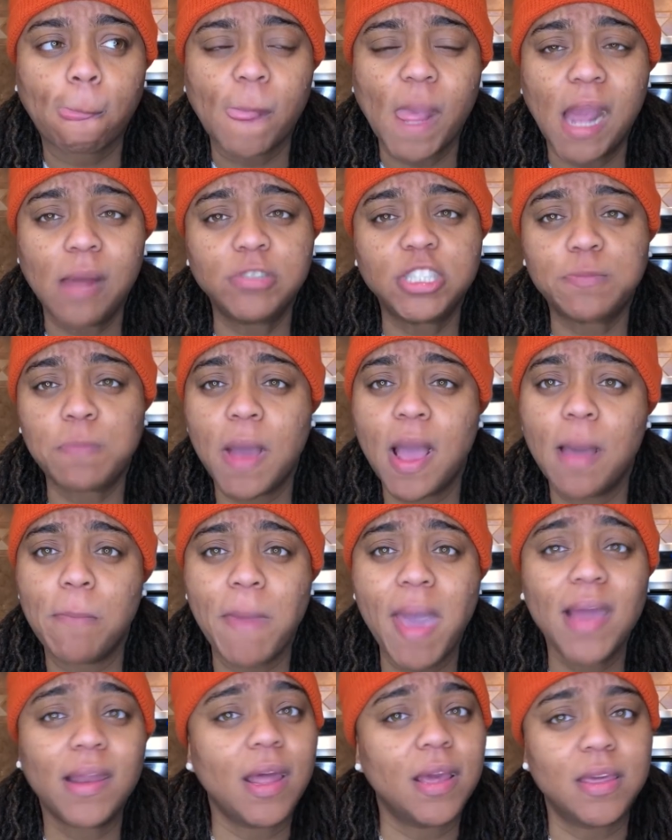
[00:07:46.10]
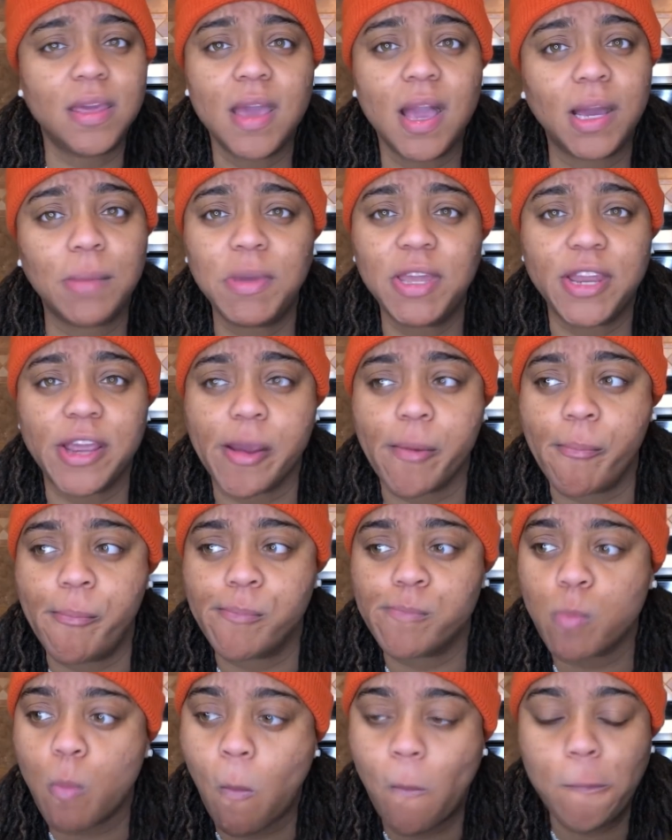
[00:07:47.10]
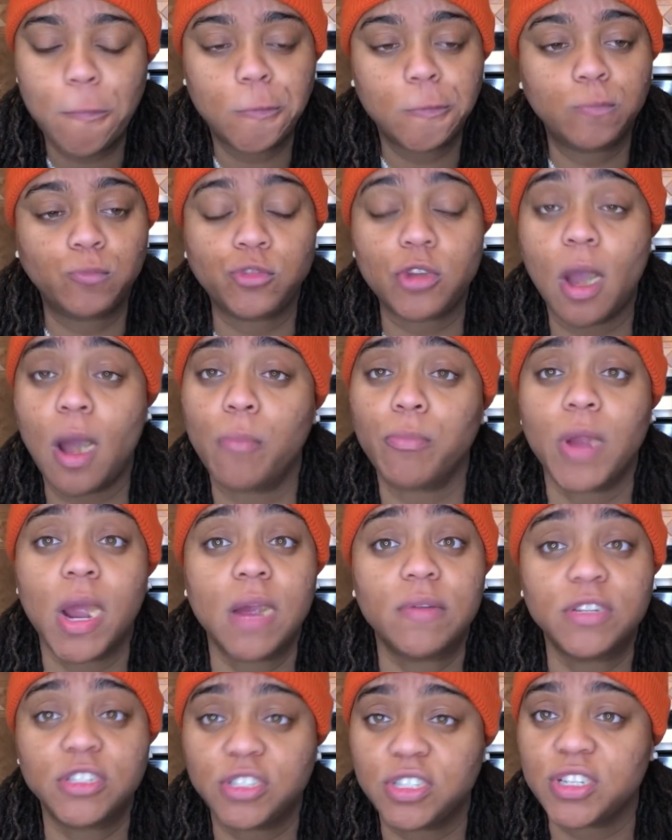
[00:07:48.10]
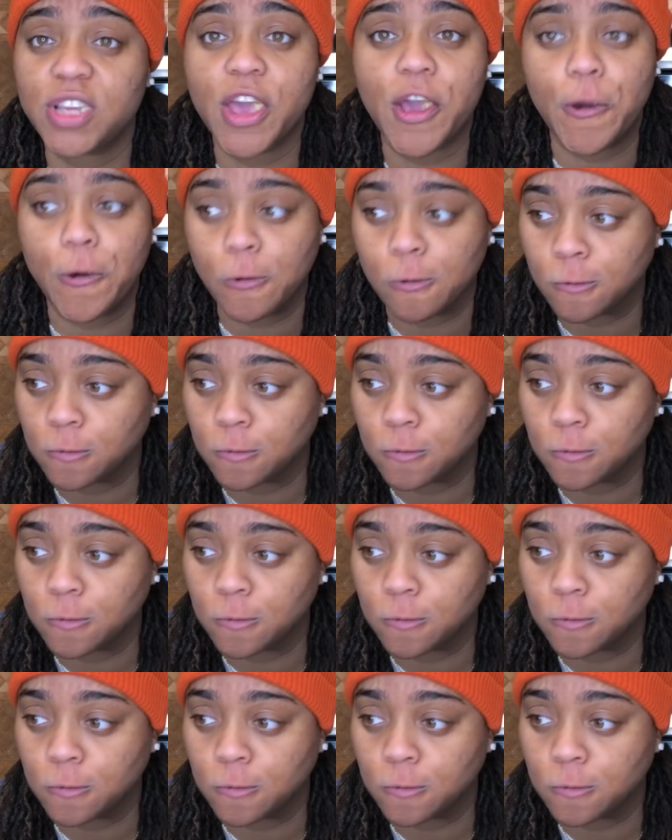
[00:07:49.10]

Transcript: respond back like, yeah, I could be there. Y'all, I'm nervous as hell.